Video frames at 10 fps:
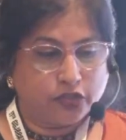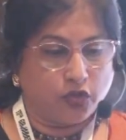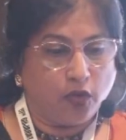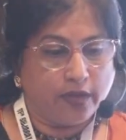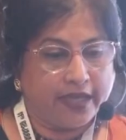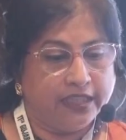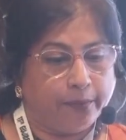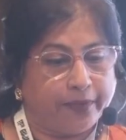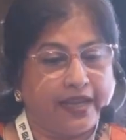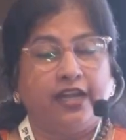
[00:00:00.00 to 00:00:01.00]
So in
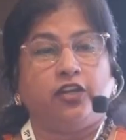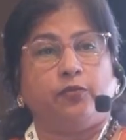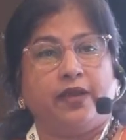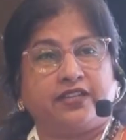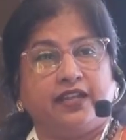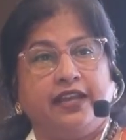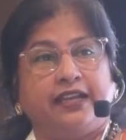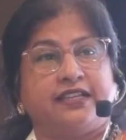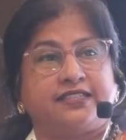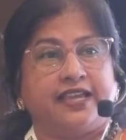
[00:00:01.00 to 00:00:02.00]
the pre-intubation,
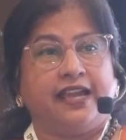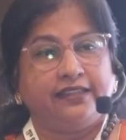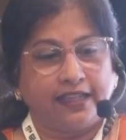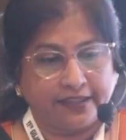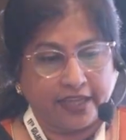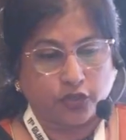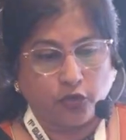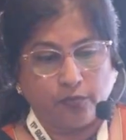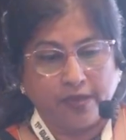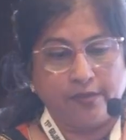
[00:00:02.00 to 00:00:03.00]
it is said that there
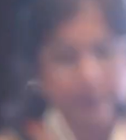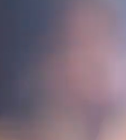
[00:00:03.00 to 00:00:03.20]
should be